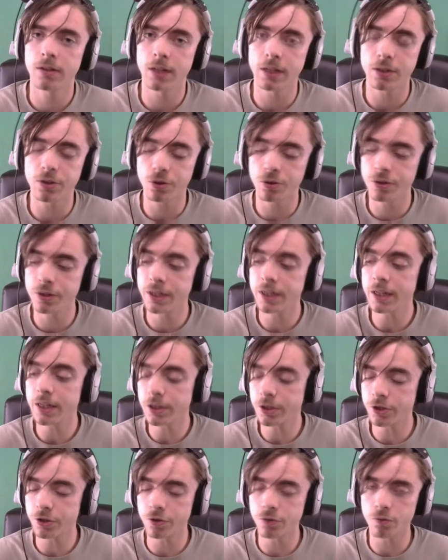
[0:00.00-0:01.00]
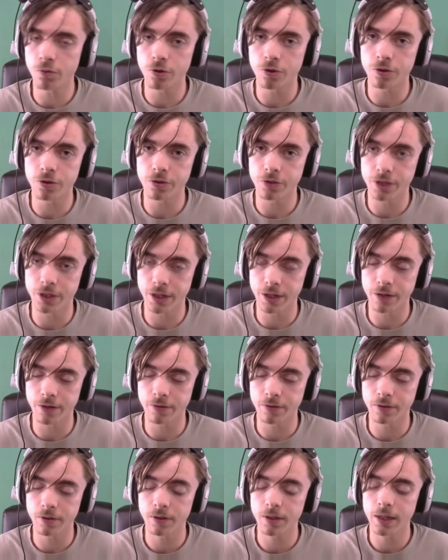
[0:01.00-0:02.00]
They turned it into a war
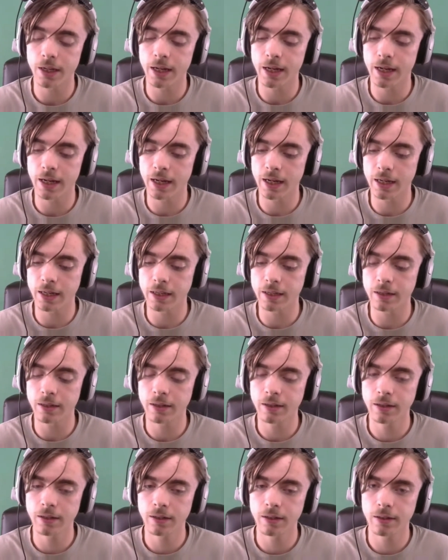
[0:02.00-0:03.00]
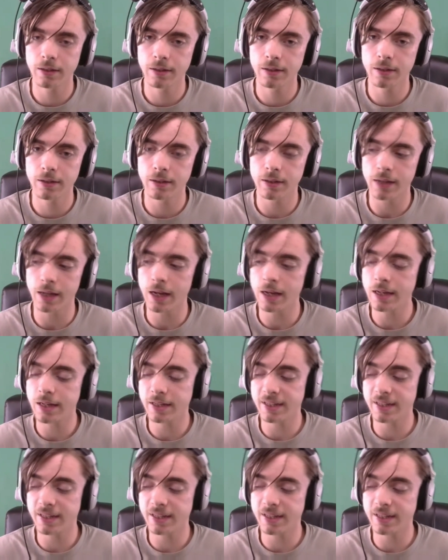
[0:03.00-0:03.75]
zone, and that's